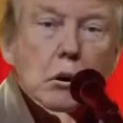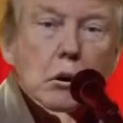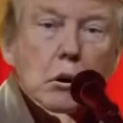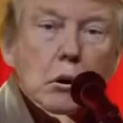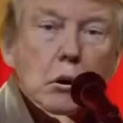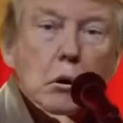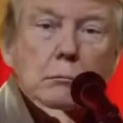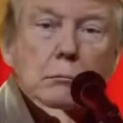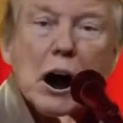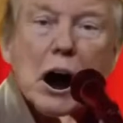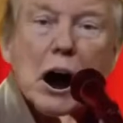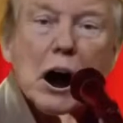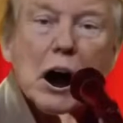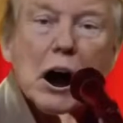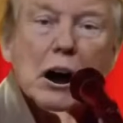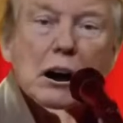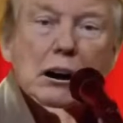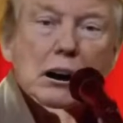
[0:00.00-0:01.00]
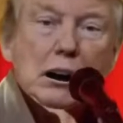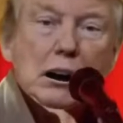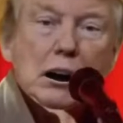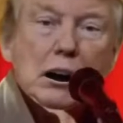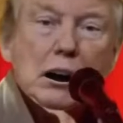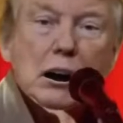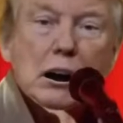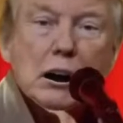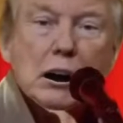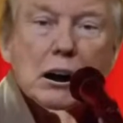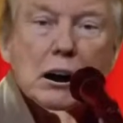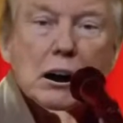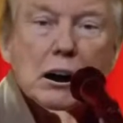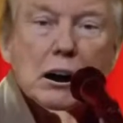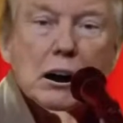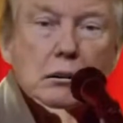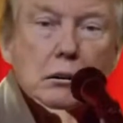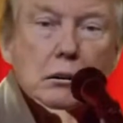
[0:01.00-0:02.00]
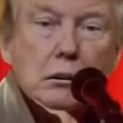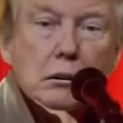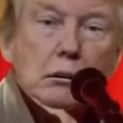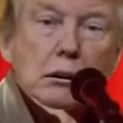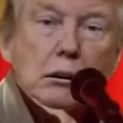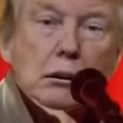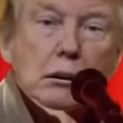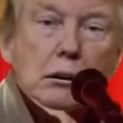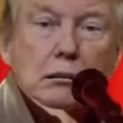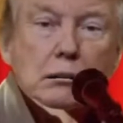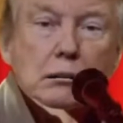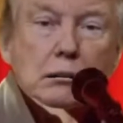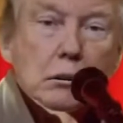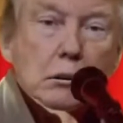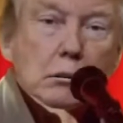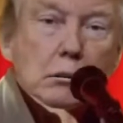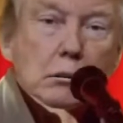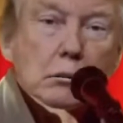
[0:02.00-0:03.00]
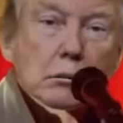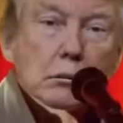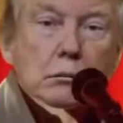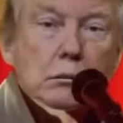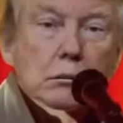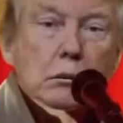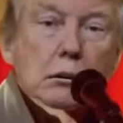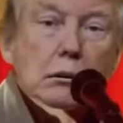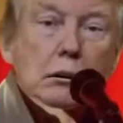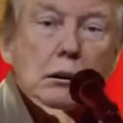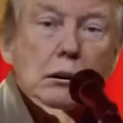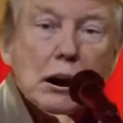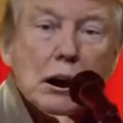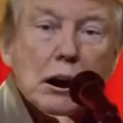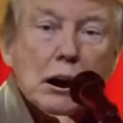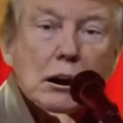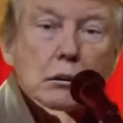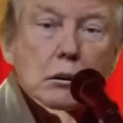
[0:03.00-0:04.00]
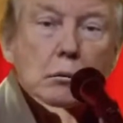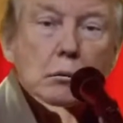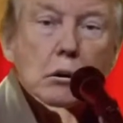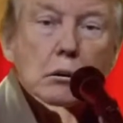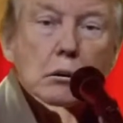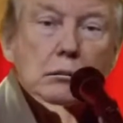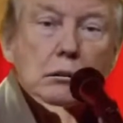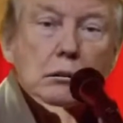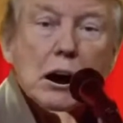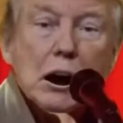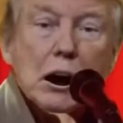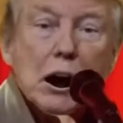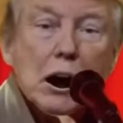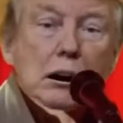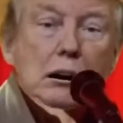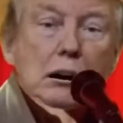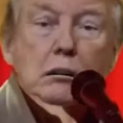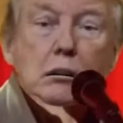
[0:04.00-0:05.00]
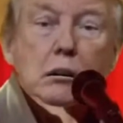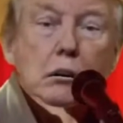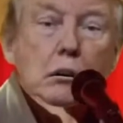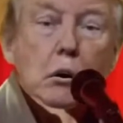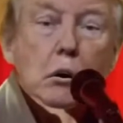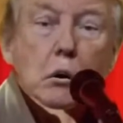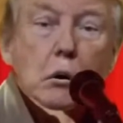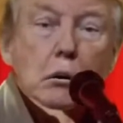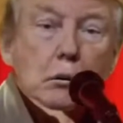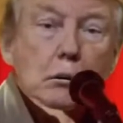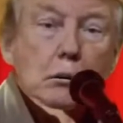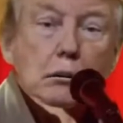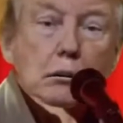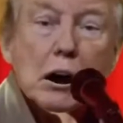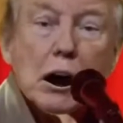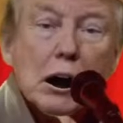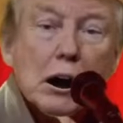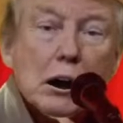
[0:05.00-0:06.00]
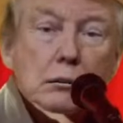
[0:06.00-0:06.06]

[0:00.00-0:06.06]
Biden, you're an asshole. And you worked at it your whole life.